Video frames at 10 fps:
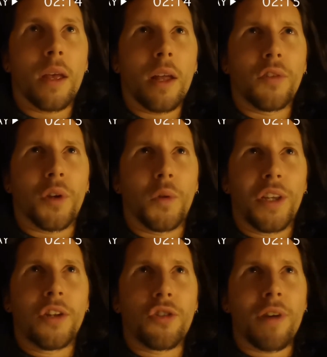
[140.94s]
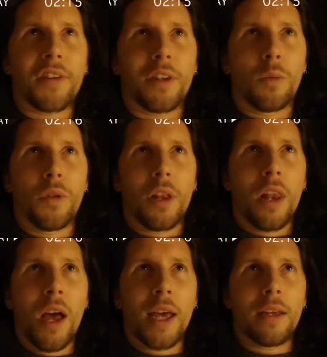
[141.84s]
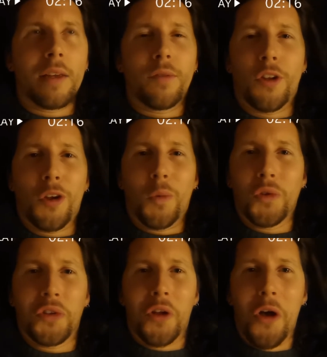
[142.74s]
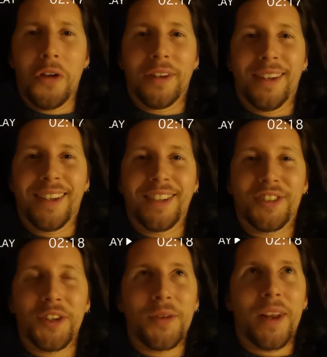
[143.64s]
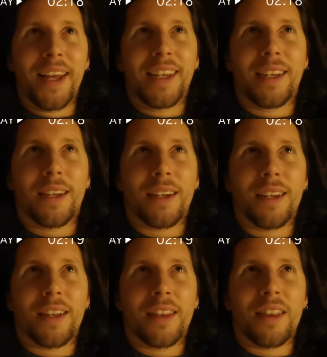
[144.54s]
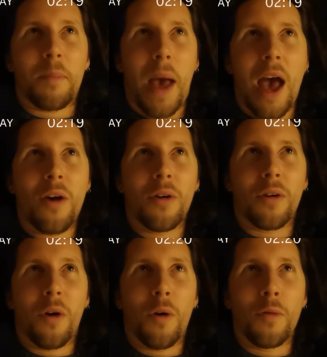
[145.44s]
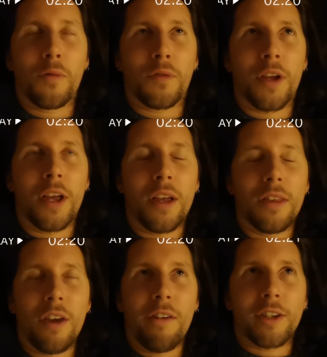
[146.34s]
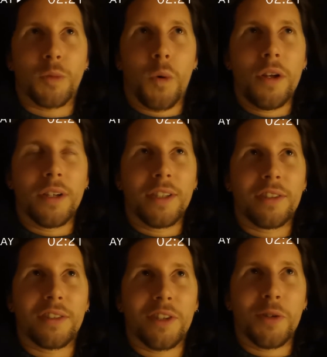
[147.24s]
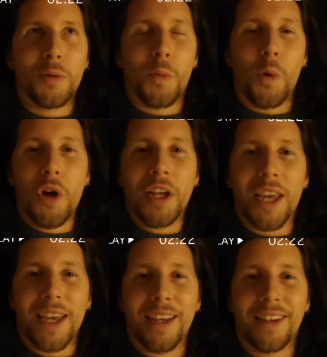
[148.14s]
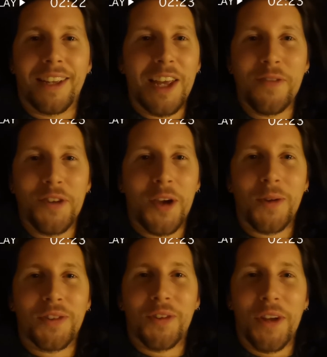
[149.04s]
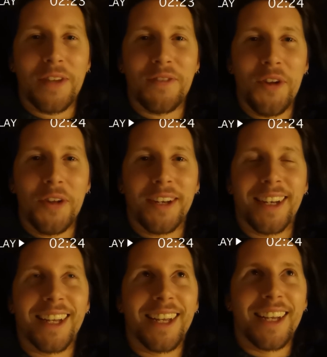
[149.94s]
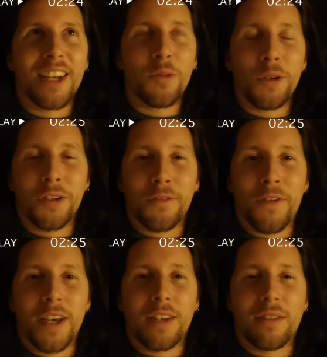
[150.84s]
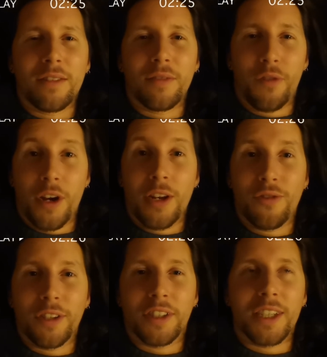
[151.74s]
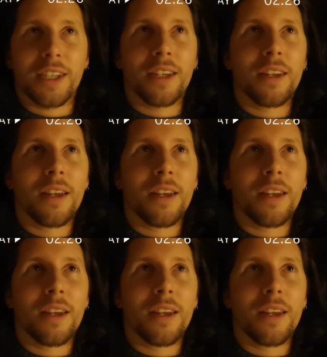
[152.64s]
And so I was interacting with the light even though it wasn't on. So, like, the power of the RX1 is still working even though it's not even on, which I find very interesting.